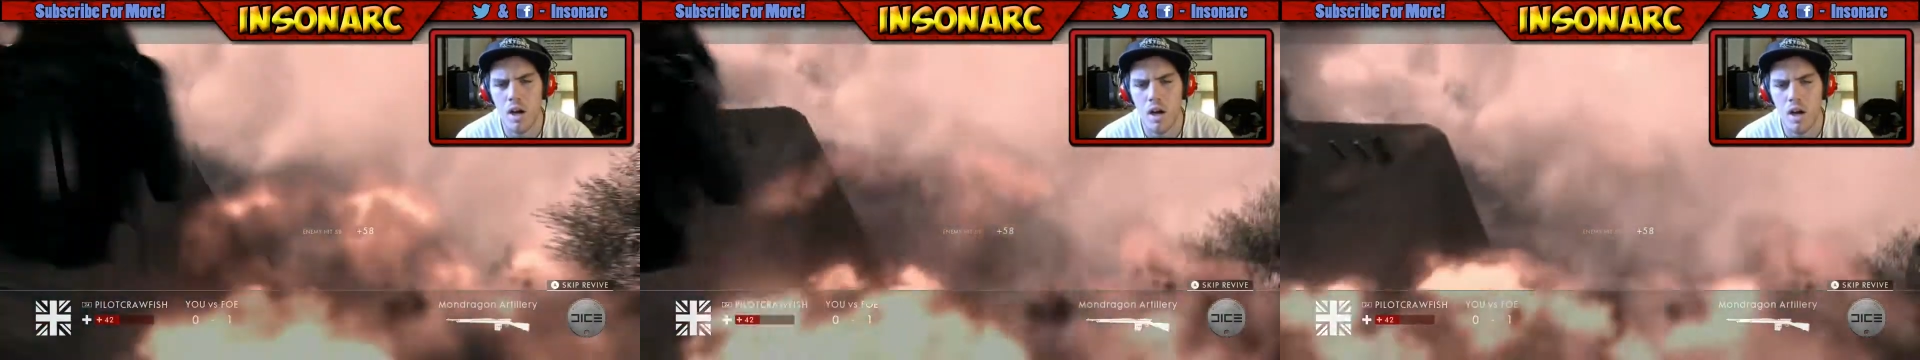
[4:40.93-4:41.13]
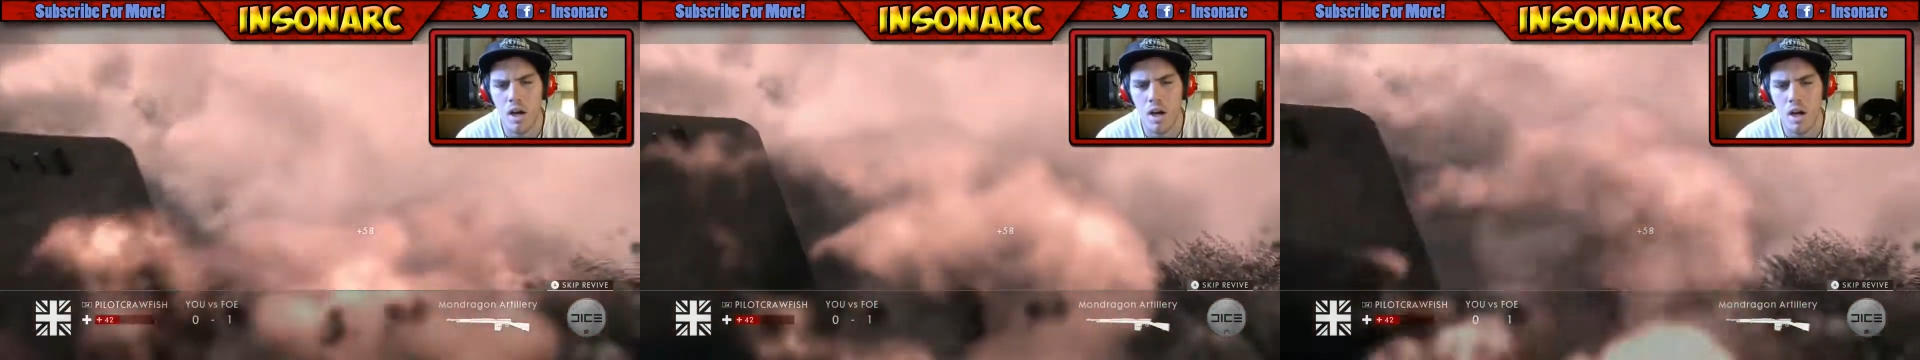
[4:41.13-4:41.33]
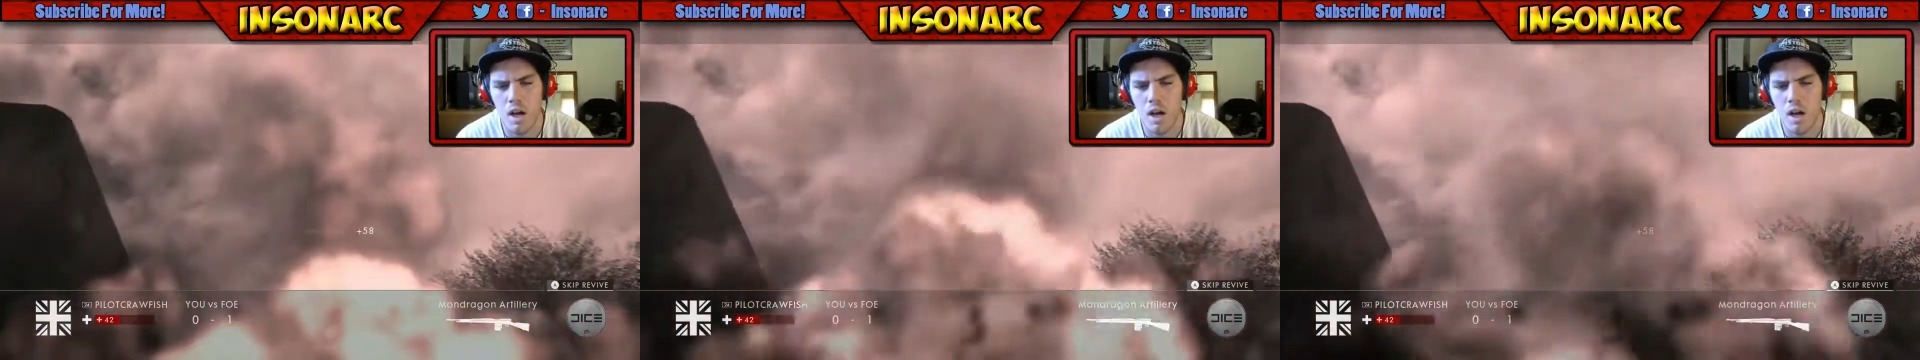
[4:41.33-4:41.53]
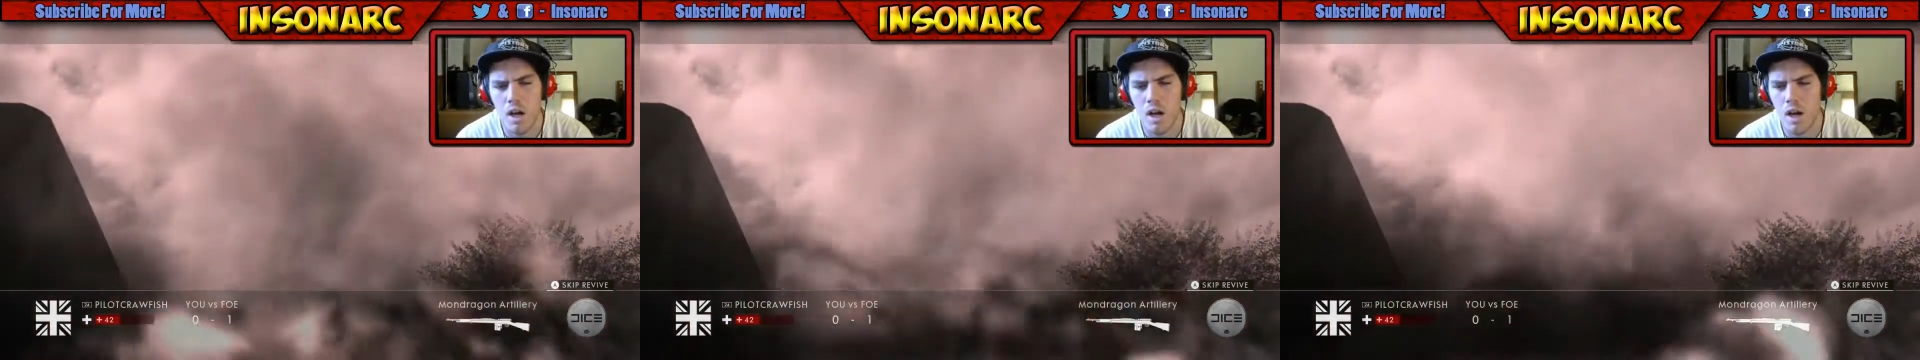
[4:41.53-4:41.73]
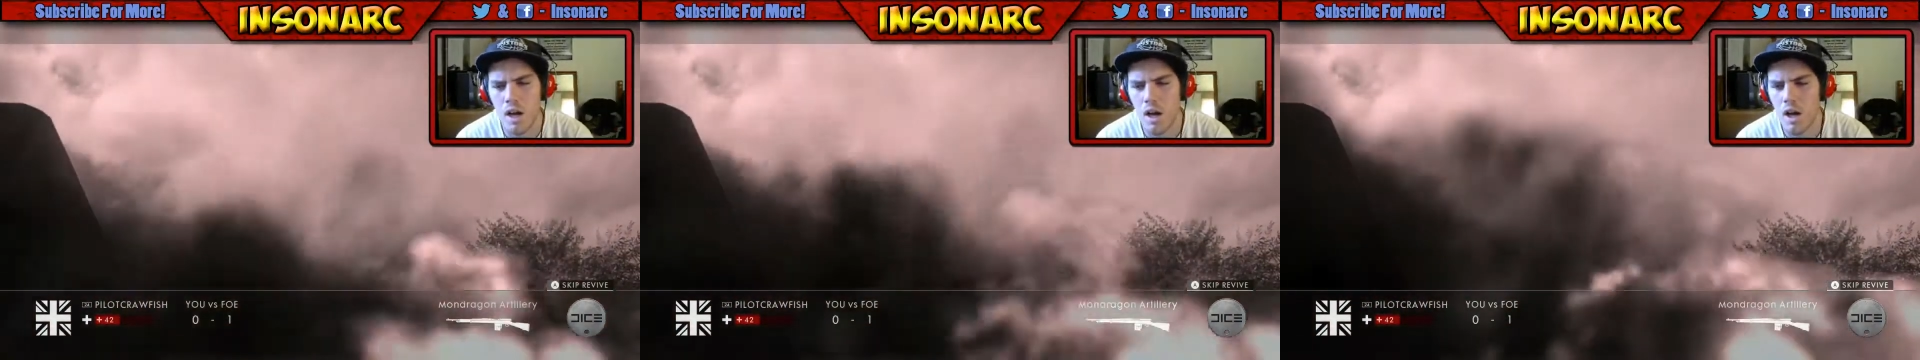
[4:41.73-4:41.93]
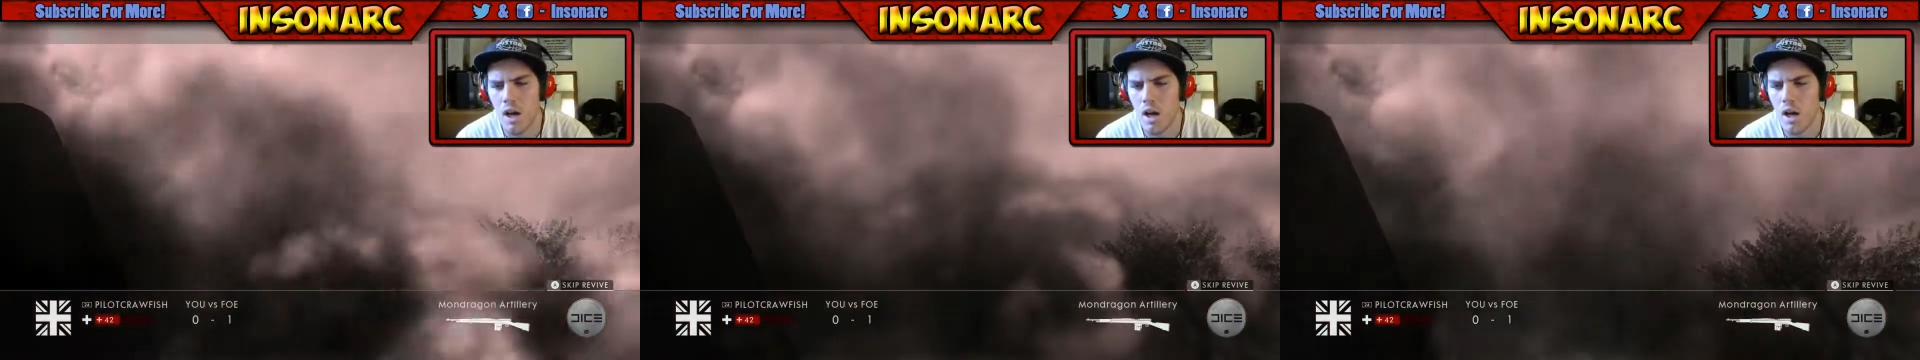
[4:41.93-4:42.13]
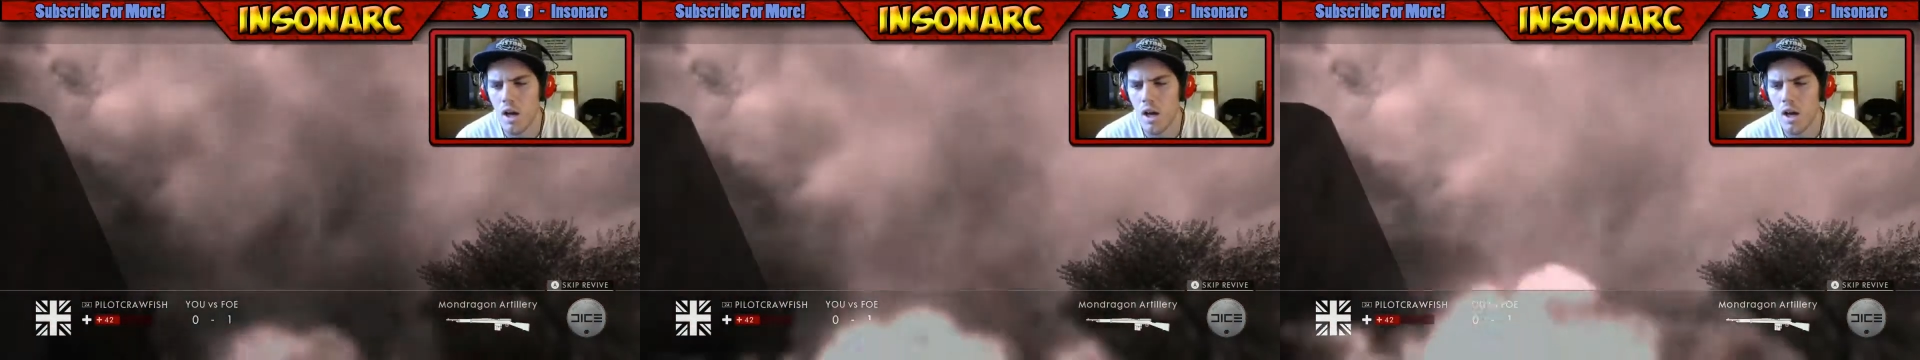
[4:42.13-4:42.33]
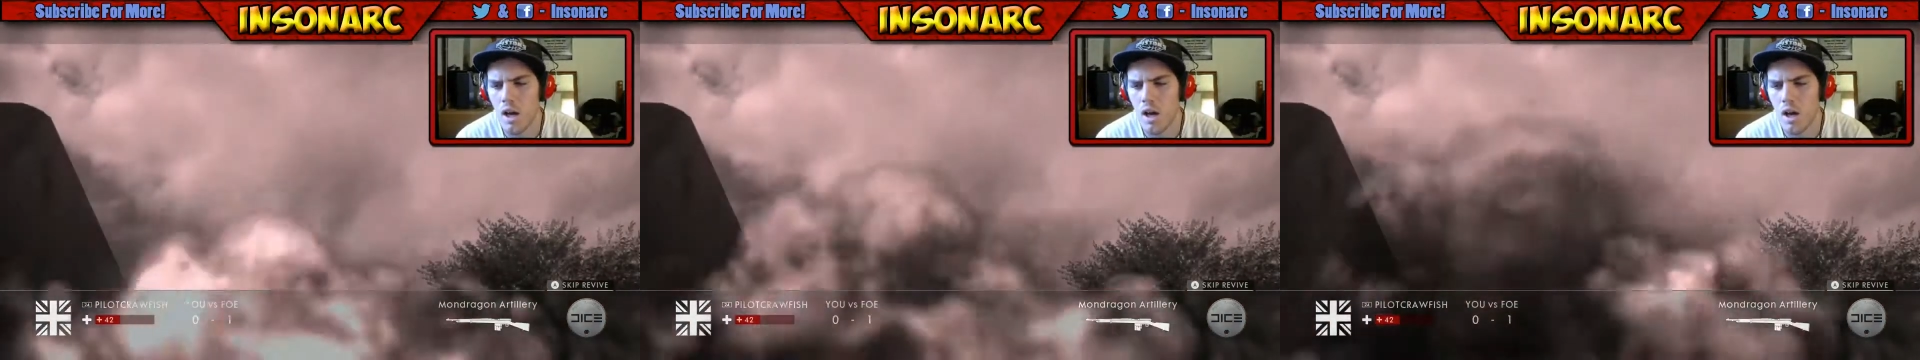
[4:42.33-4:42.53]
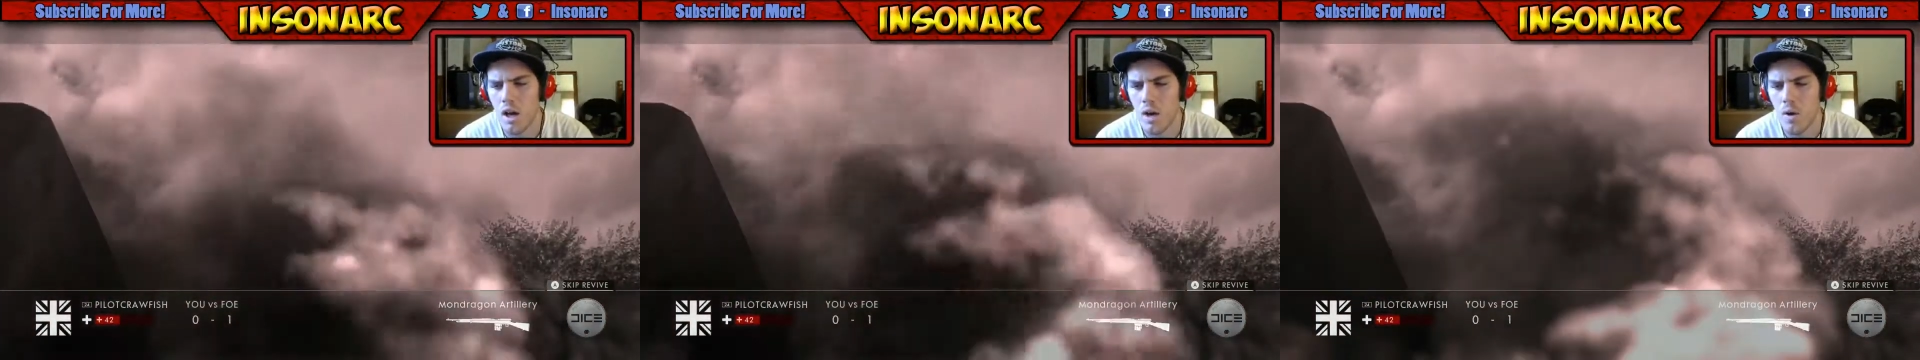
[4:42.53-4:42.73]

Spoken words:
(silence)